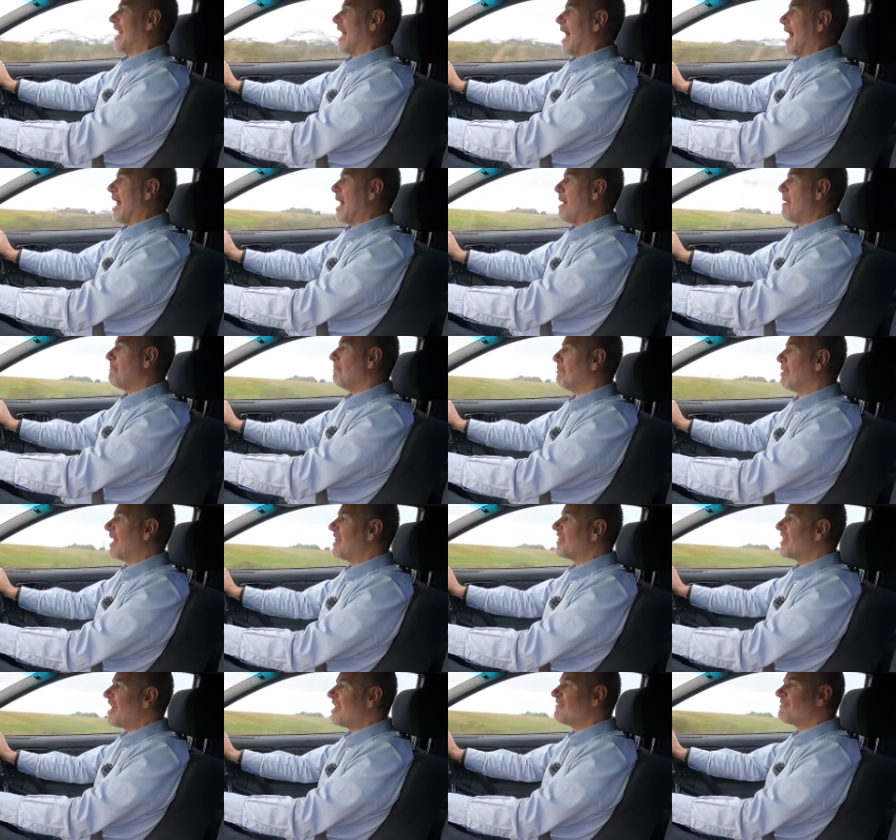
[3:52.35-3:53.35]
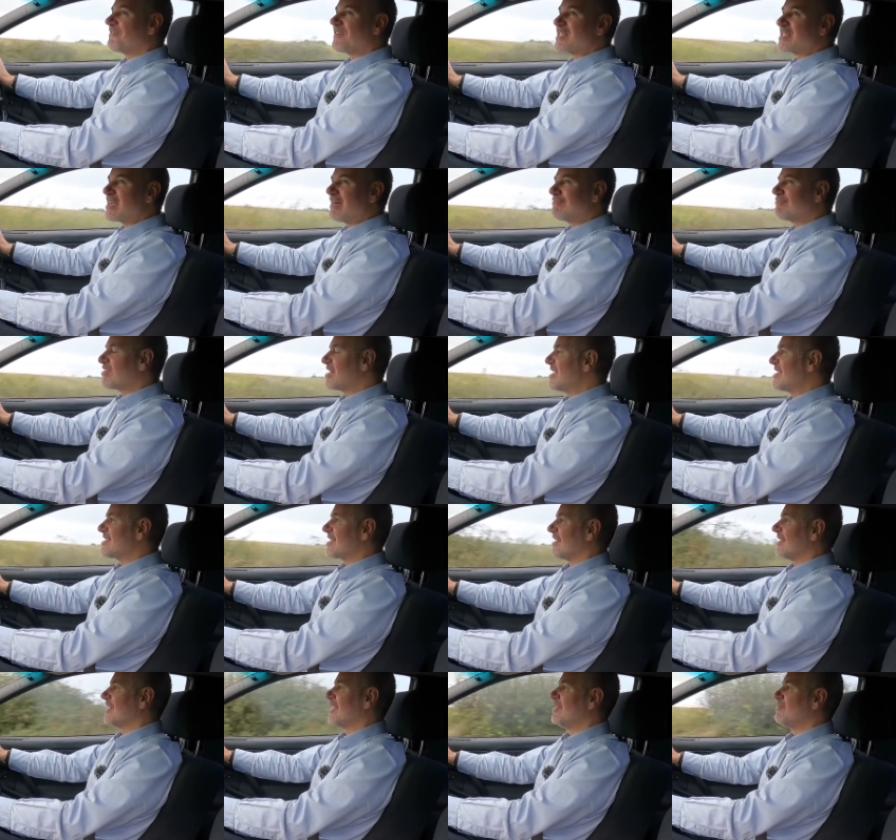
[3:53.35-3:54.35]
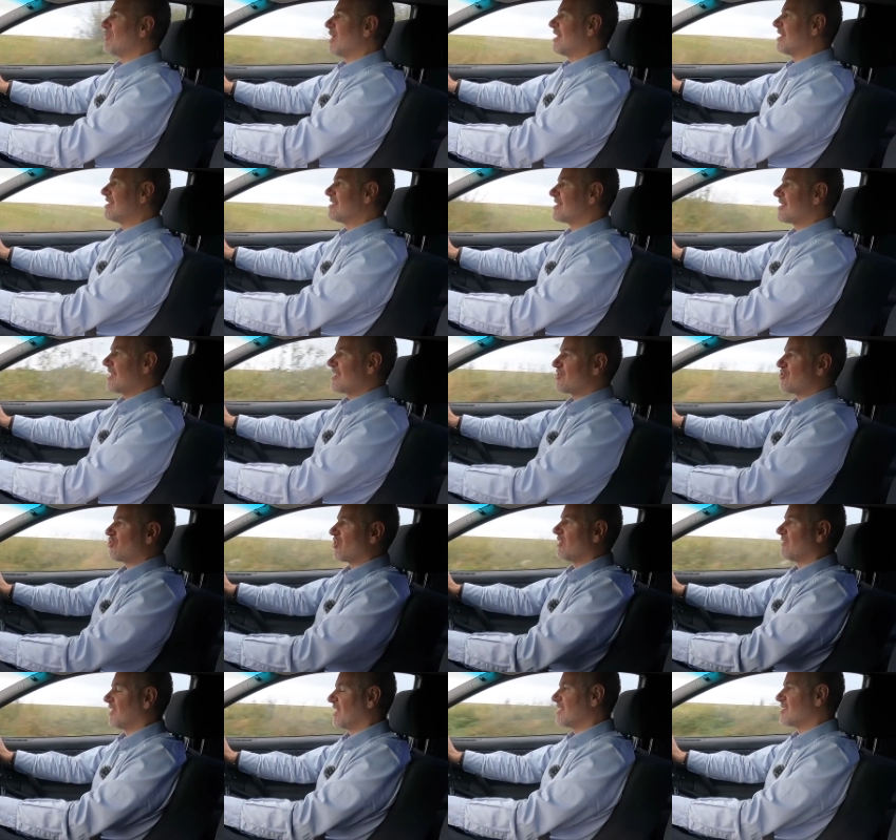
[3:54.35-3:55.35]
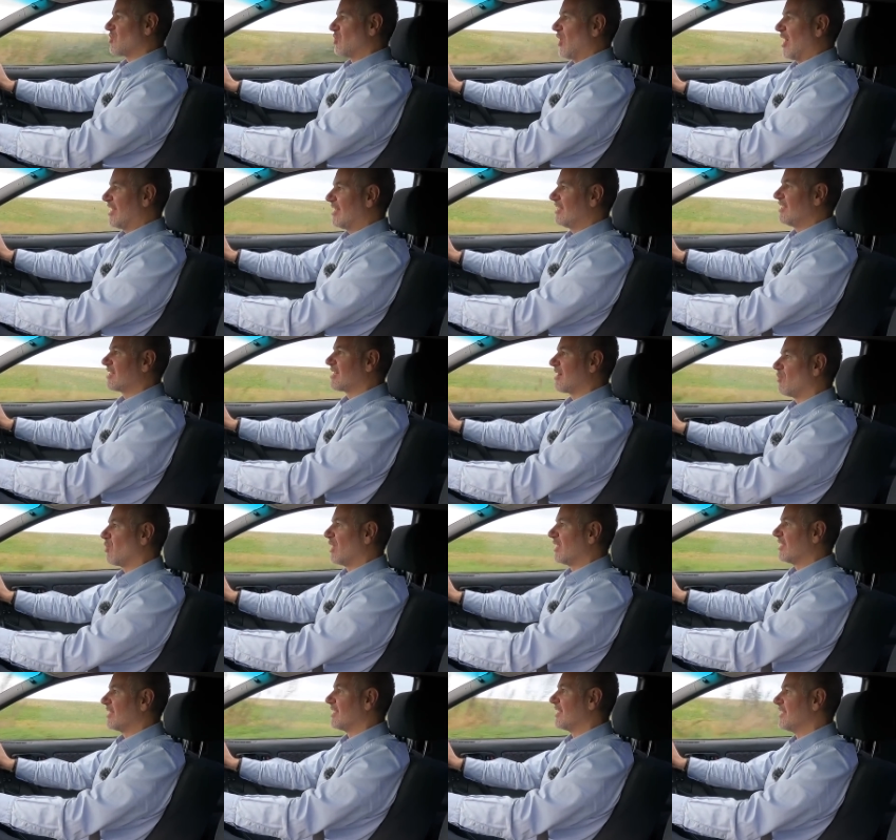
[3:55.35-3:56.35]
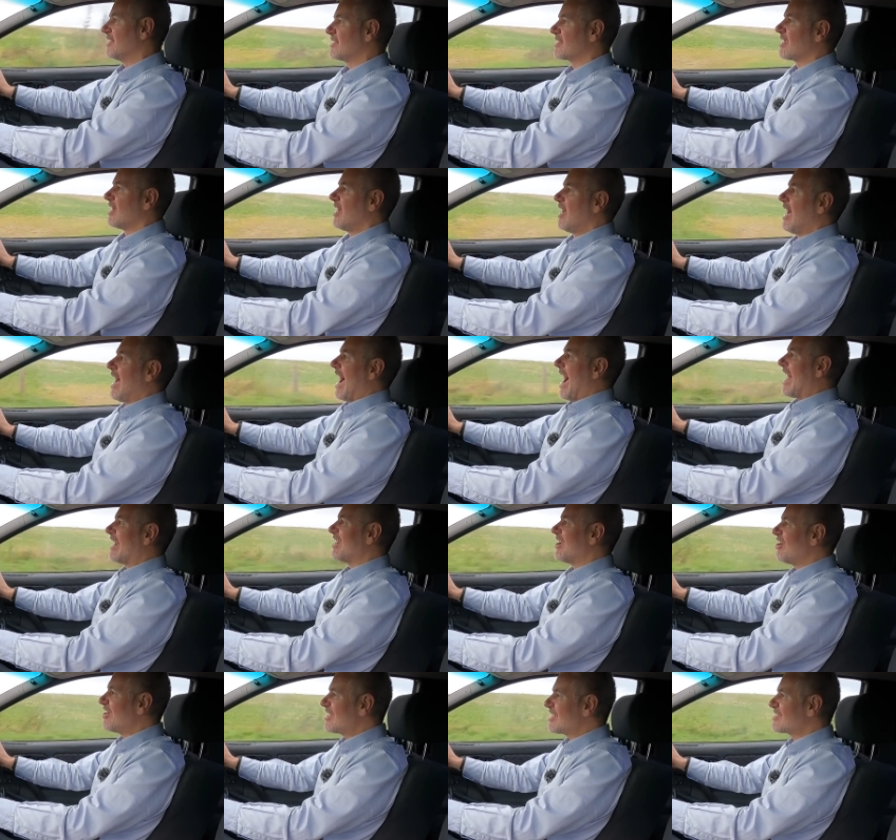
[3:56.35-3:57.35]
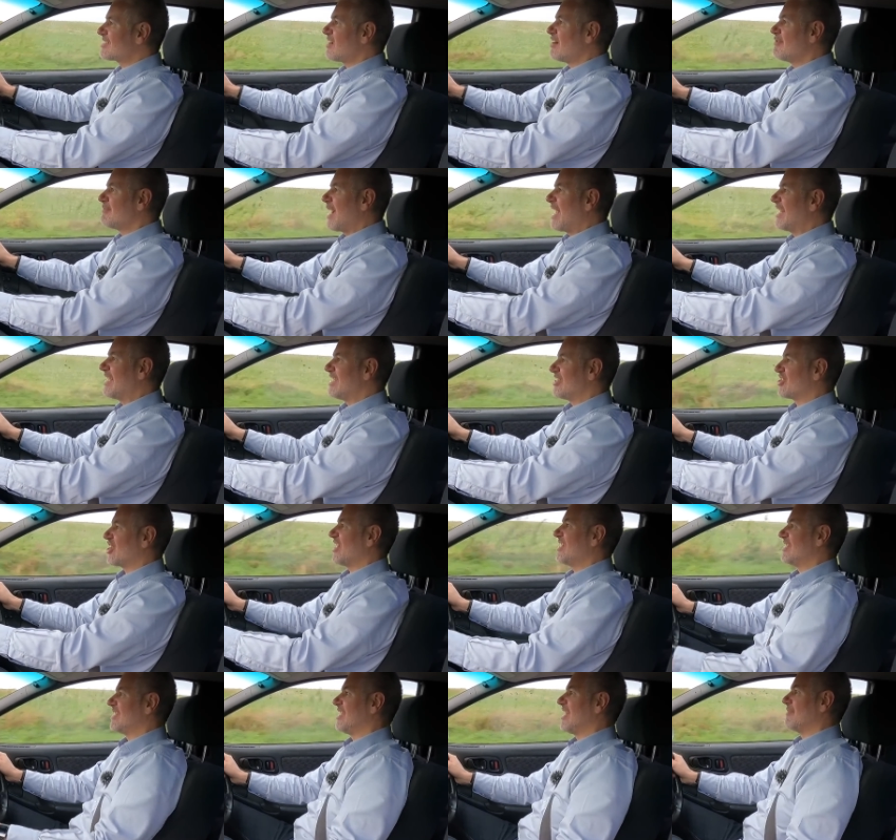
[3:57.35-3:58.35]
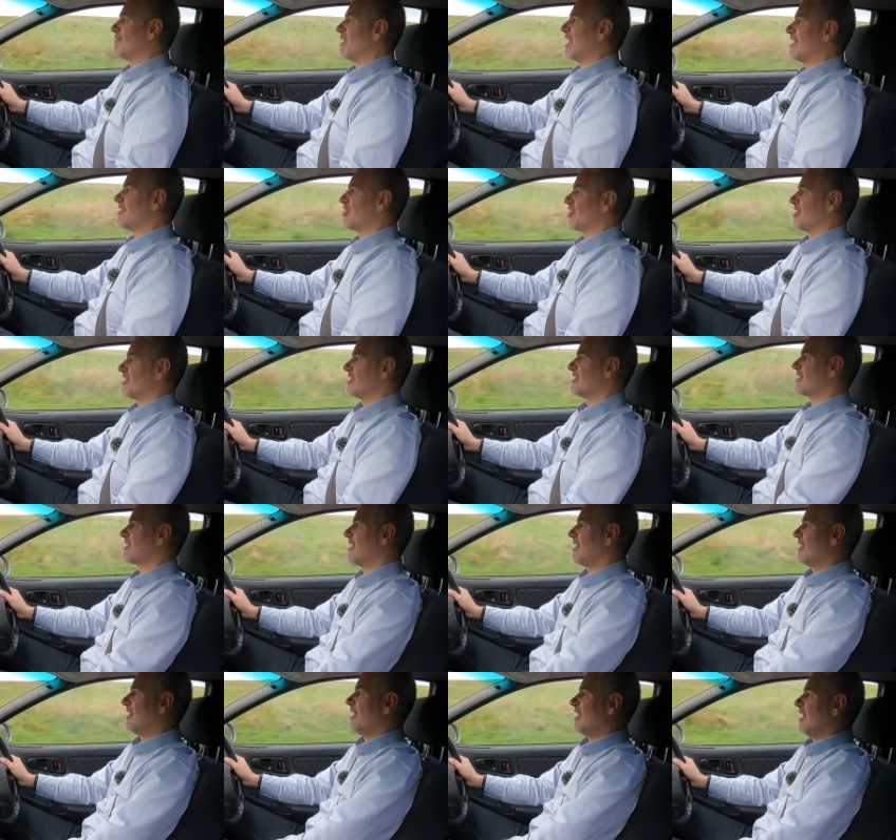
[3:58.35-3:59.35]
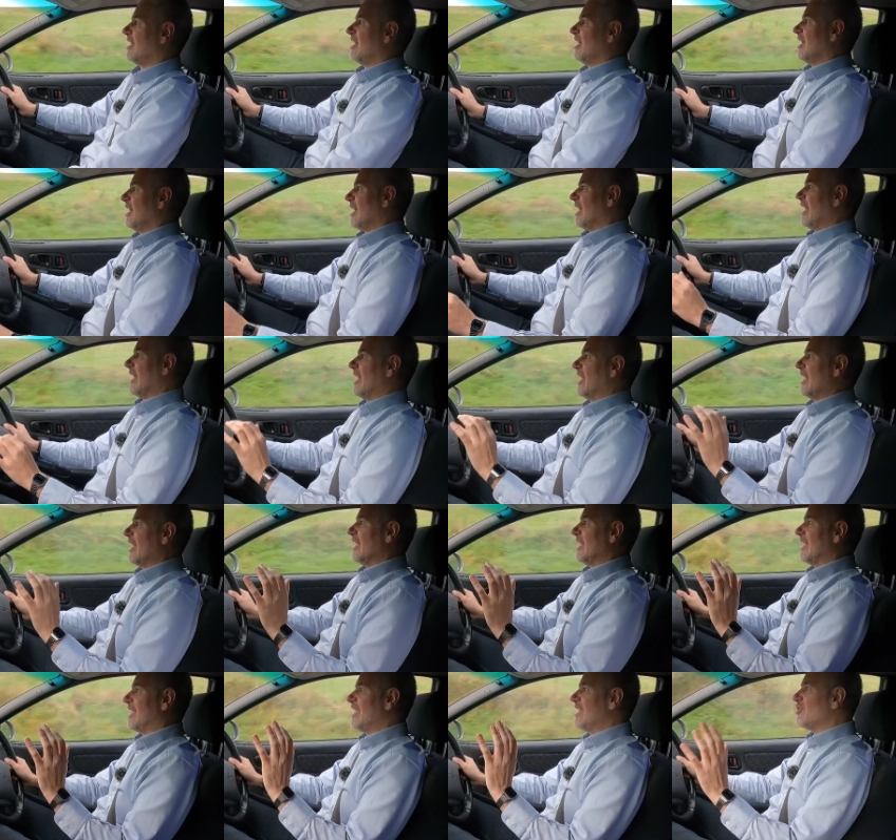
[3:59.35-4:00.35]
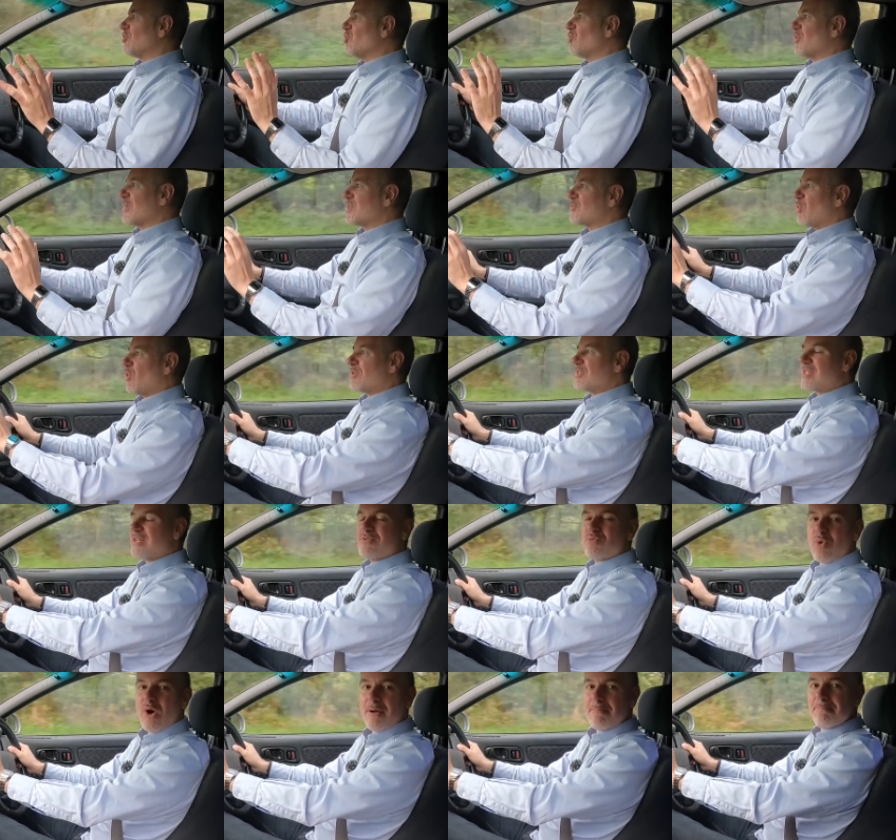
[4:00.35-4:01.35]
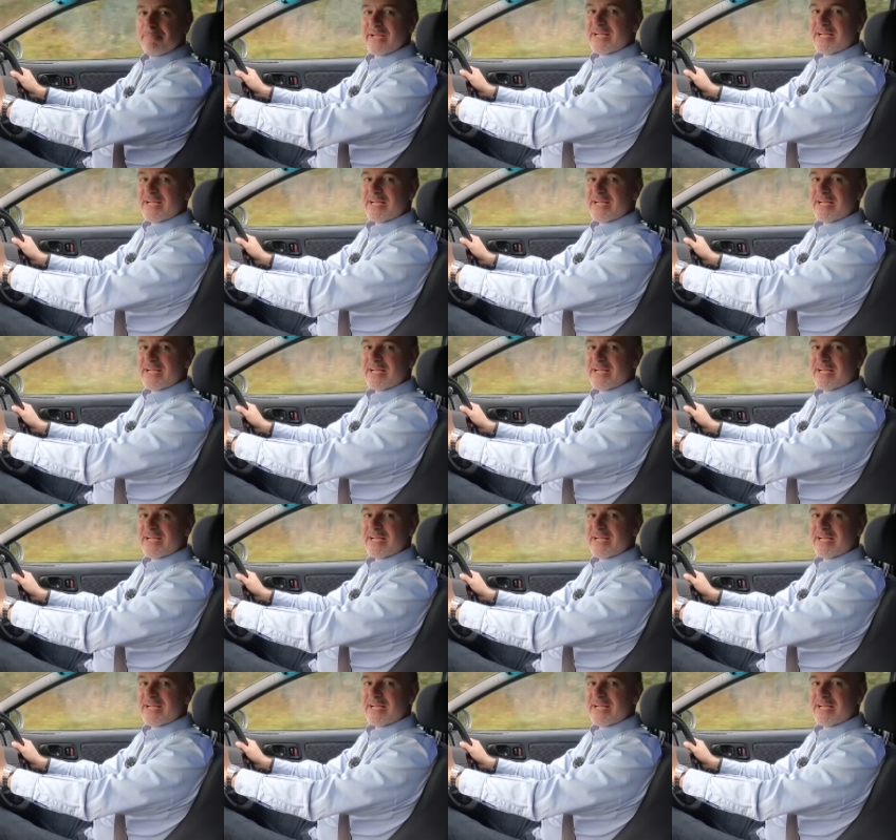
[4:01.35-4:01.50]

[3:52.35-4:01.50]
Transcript: Um, but then, for some reason, he went and test drove this or had a look at one of these, and like so many JDM legends, he'd always wanted one